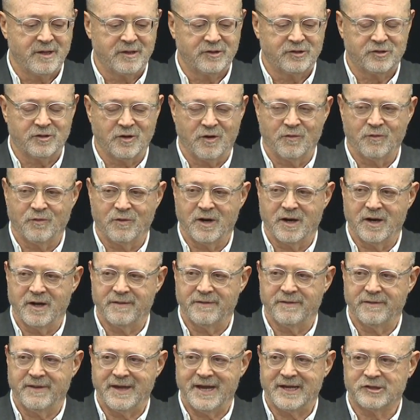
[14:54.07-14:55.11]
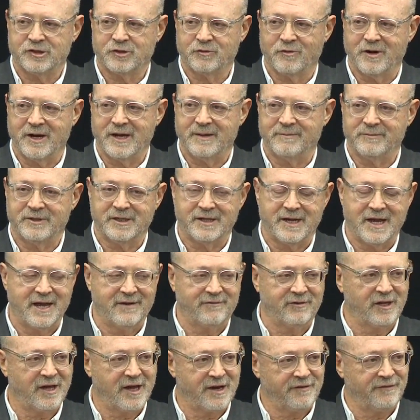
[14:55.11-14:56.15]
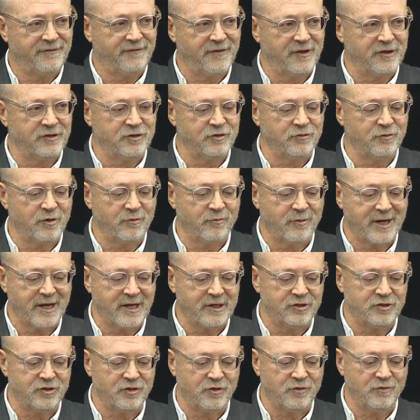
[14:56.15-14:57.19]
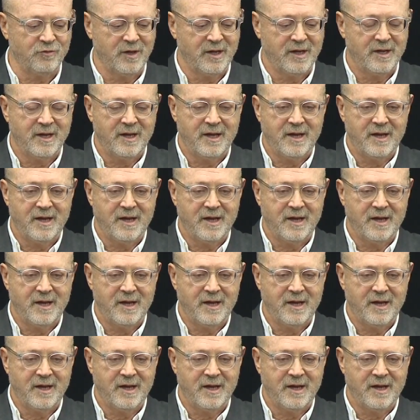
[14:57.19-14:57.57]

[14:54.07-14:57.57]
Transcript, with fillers: So uh, that's where I am today. I have a lot of fun doing what I do.